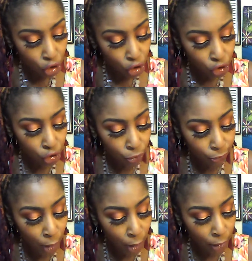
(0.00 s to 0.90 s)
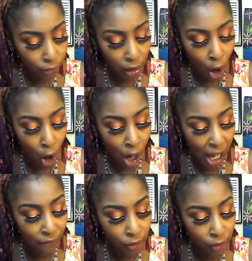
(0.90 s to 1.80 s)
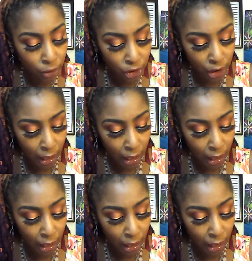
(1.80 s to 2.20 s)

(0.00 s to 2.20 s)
to furthering our evolution